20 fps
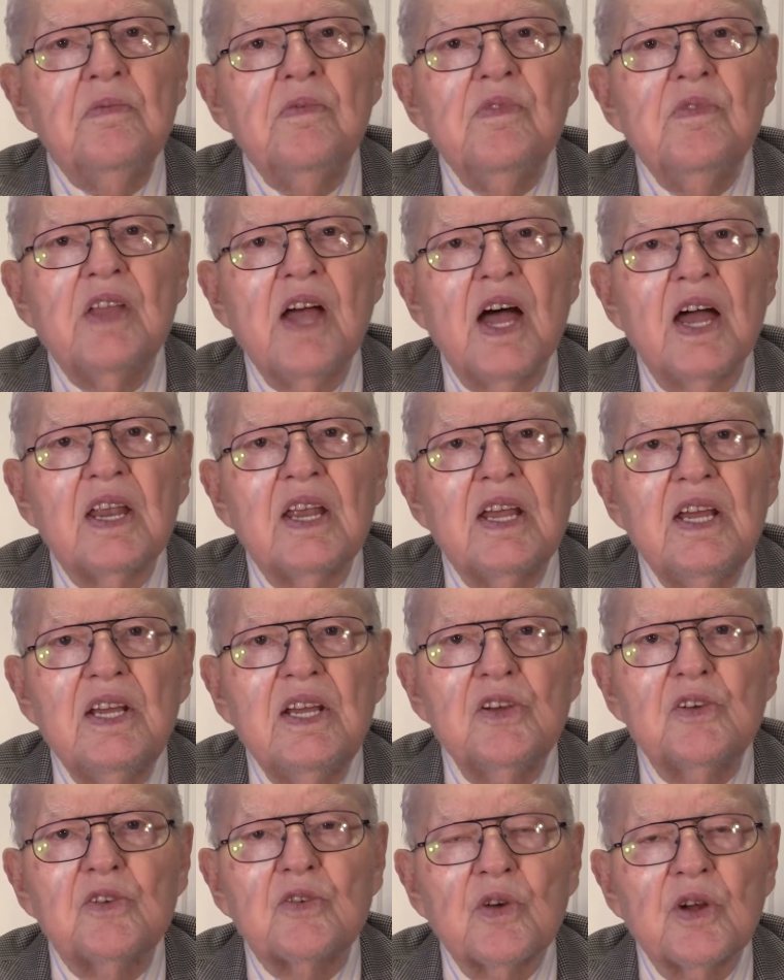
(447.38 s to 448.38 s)
that
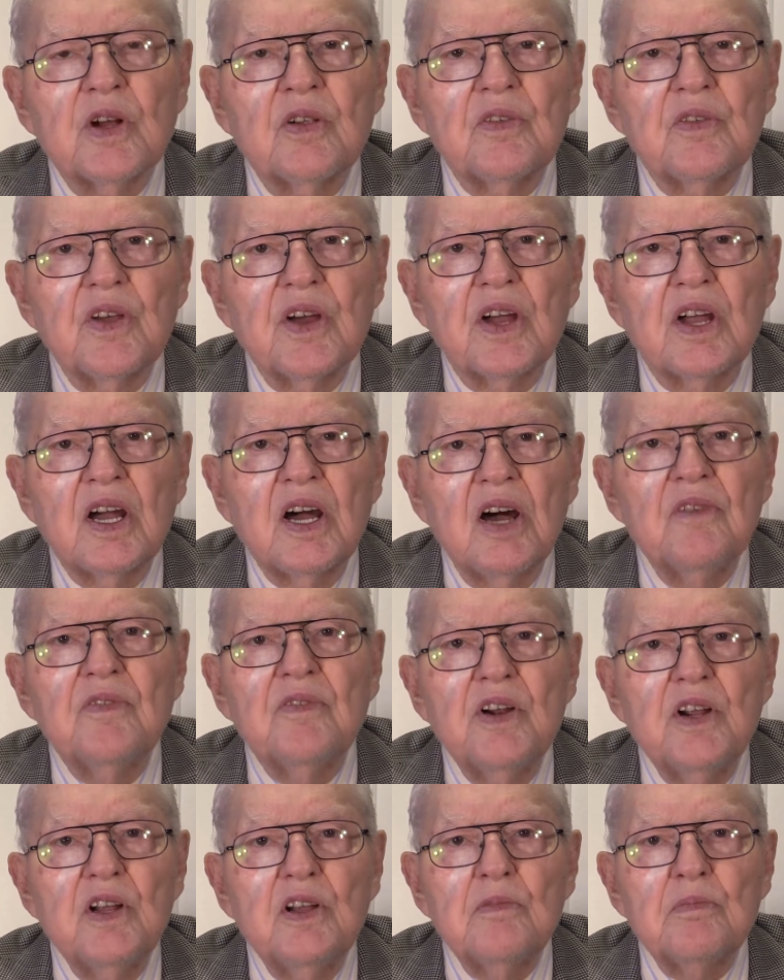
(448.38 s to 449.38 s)
Israel, the
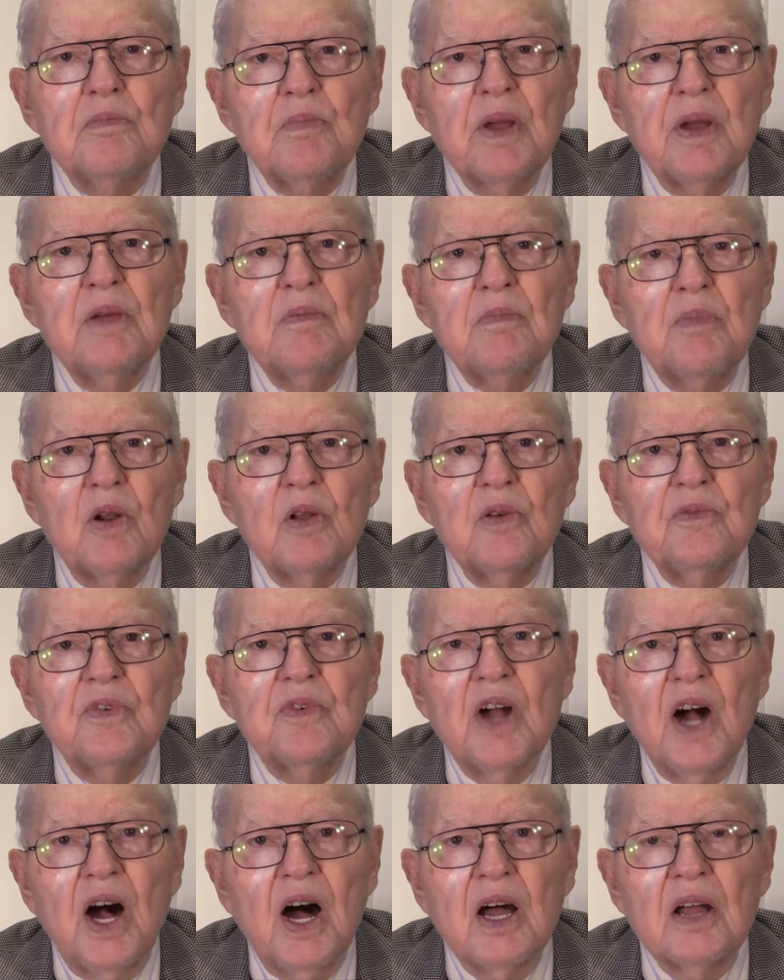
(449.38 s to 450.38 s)
covenant people of
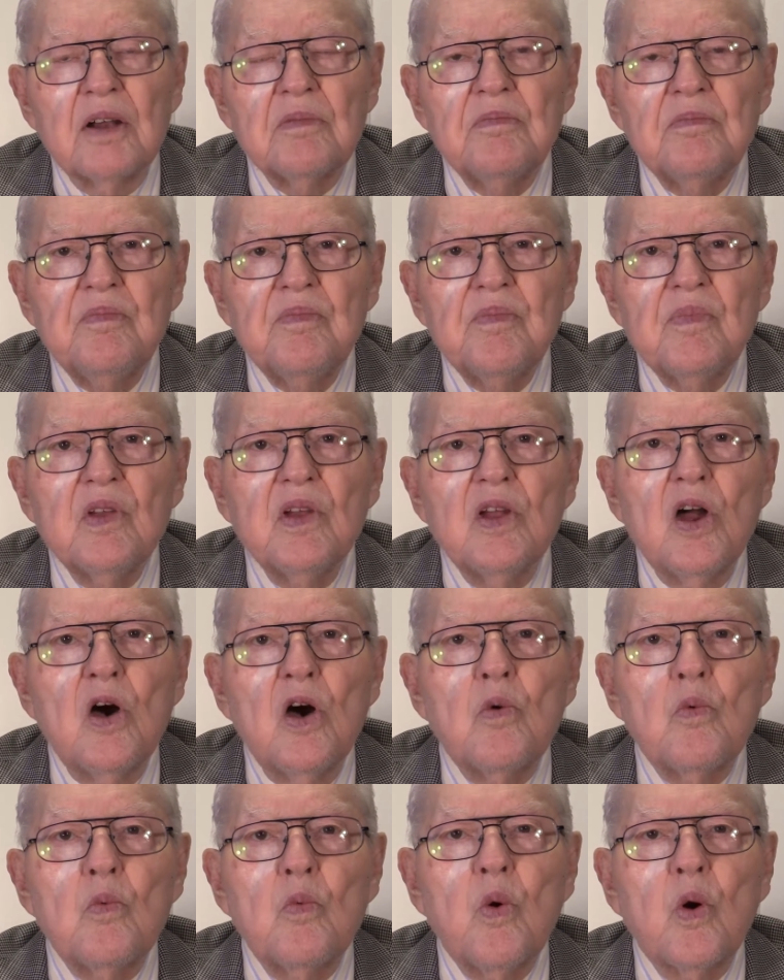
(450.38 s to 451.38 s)
God,
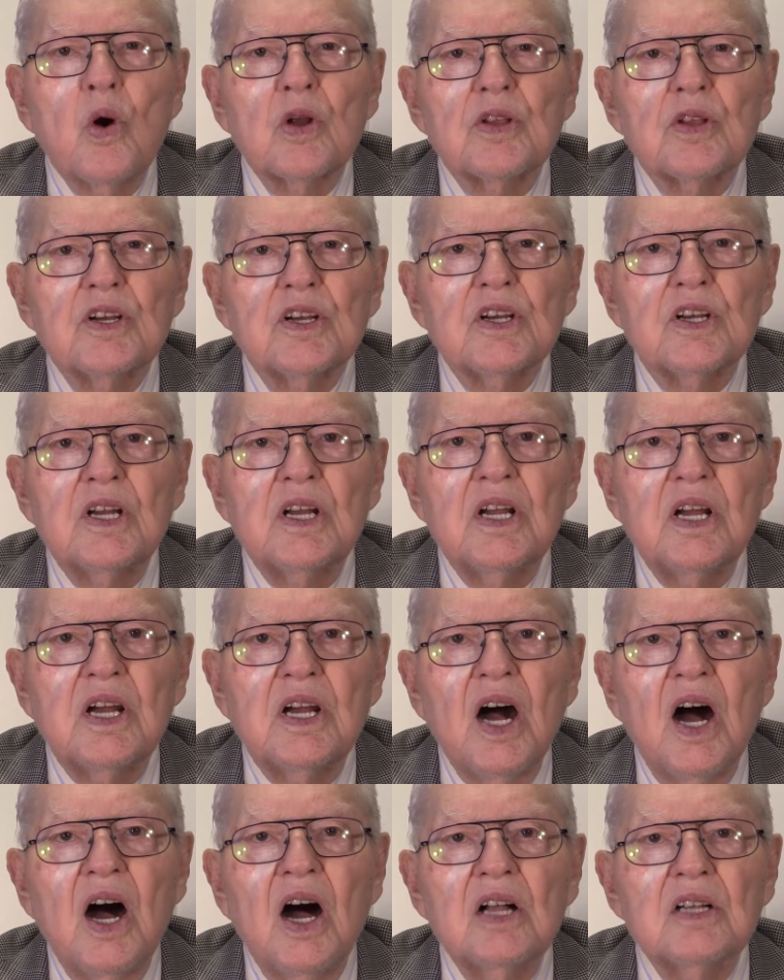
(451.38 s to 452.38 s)
were
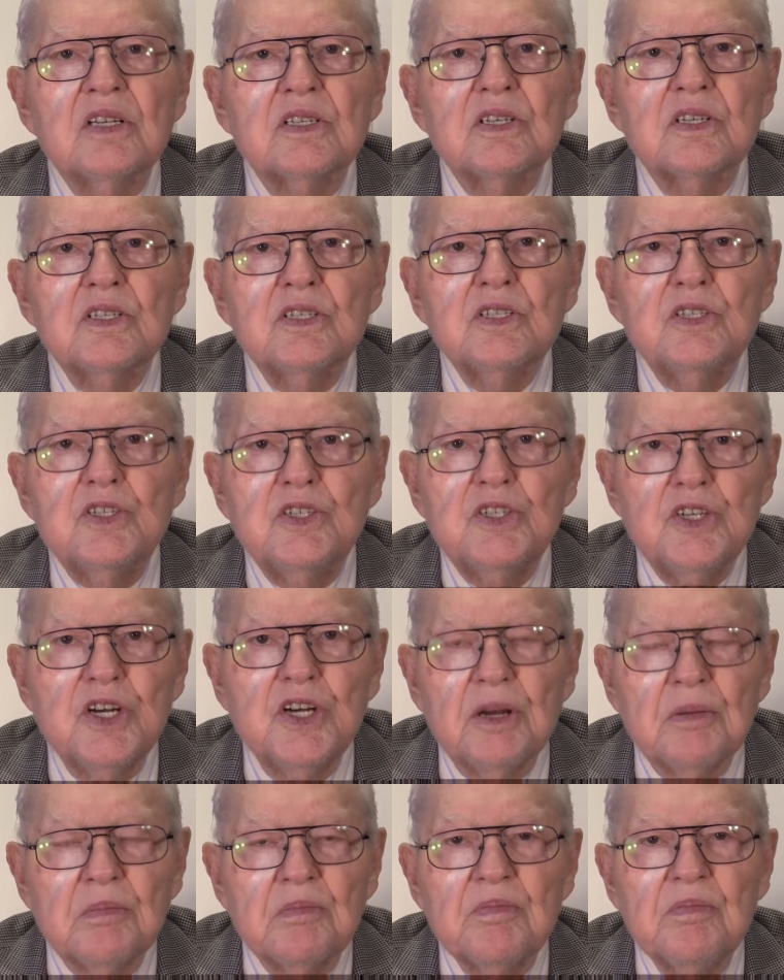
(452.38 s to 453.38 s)
God's sheep.